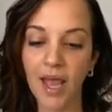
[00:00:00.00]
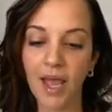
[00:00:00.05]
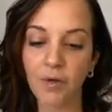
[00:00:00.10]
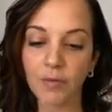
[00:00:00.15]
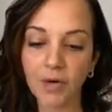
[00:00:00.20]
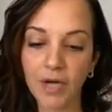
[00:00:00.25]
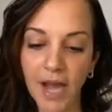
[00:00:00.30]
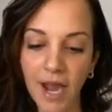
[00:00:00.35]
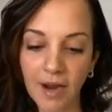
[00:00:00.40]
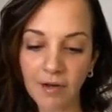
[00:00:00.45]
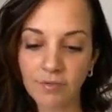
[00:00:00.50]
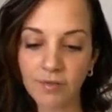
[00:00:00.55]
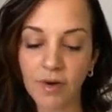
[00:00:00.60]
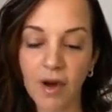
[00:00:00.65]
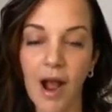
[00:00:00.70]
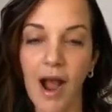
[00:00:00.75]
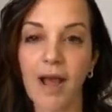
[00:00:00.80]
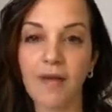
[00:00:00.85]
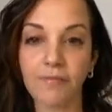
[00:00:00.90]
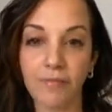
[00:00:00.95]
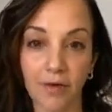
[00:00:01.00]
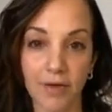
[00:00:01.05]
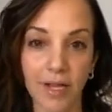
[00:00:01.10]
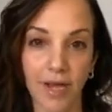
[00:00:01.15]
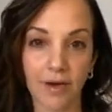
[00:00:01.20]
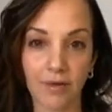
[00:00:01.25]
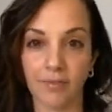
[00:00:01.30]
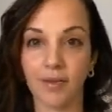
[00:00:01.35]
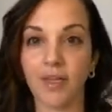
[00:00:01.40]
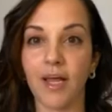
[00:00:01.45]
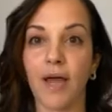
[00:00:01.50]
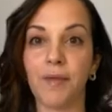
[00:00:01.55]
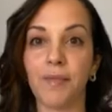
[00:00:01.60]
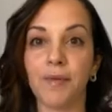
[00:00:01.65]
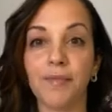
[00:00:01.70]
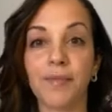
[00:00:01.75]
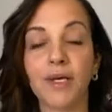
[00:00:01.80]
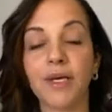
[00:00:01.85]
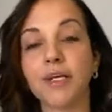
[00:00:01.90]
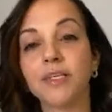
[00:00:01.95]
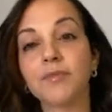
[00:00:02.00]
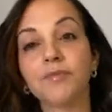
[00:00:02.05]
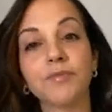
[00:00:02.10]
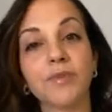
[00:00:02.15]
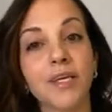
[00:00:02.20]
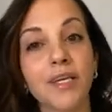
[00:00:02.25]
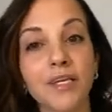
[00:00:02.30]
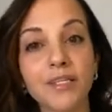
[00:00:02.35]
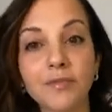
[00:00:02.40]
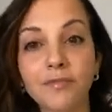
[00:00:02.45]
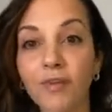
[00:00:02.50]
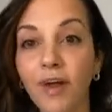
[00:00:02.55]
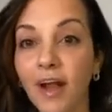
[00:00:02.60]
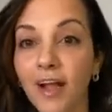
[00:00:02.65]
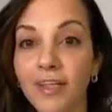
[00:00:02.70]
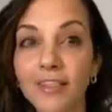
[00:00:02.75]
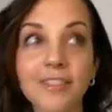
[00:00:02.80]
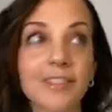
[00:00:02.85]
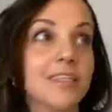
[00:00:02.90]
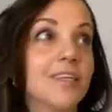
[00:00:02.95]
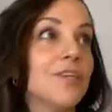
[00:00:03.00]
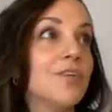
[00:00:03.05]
And whenever I fall out of alignment, because please friends,